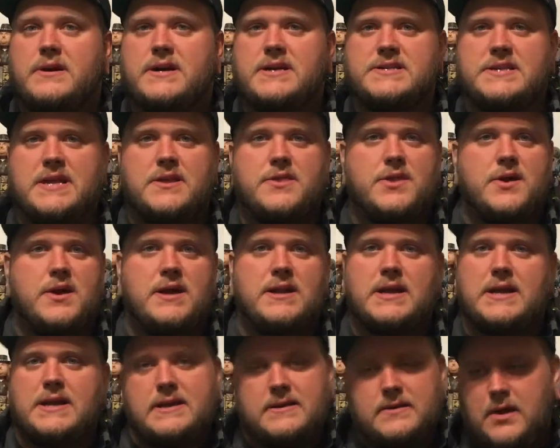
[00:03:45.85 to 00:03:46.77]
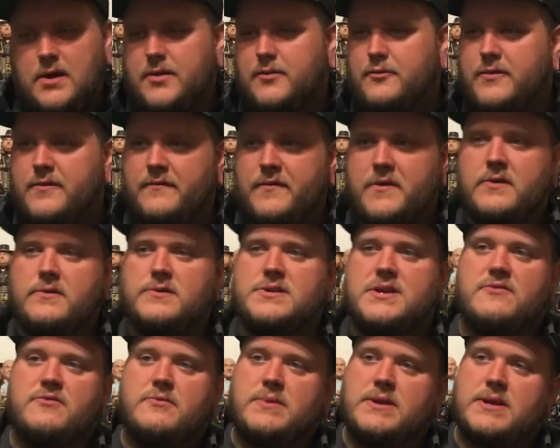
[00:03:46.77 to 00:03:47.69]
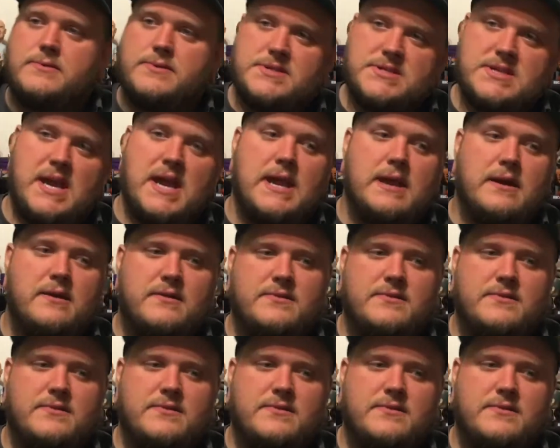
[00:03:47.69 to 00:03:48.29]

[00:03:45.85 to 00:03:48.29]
because I thought all the reviews, everybody was saying,